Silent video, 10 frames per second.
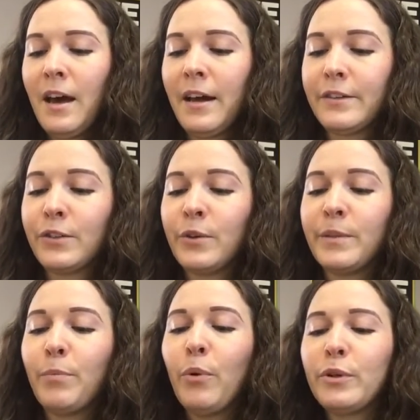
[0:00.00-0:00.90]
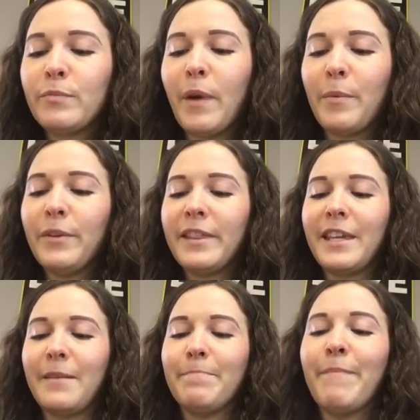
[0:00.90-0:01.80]
So it's important to remember that
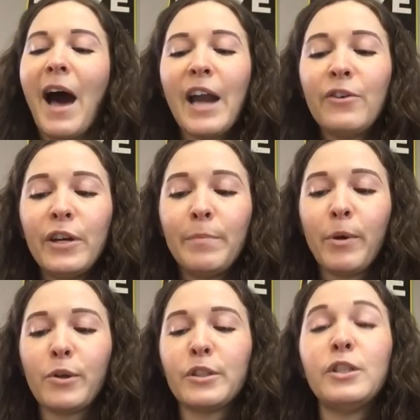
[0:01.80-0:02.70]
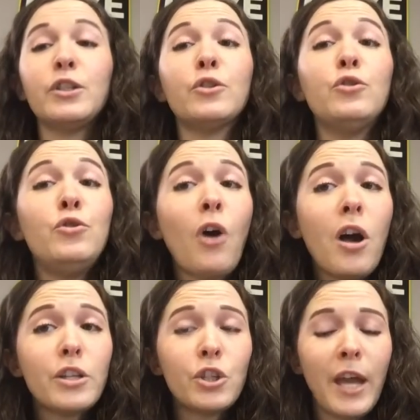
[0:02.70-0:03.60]
the matter in a person does
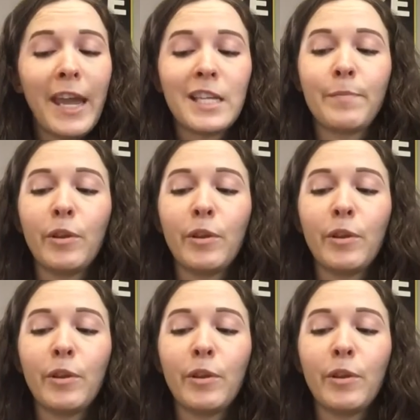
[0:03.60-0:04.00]
not change,